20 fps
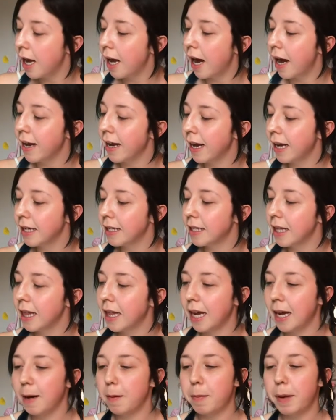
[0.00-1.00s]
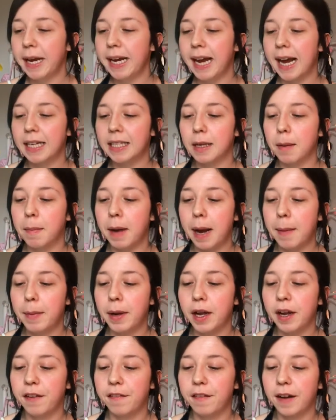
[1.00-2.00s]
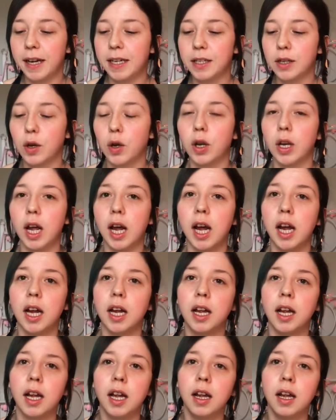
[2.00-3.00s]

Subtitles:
And it is the PS My Perfect Colour.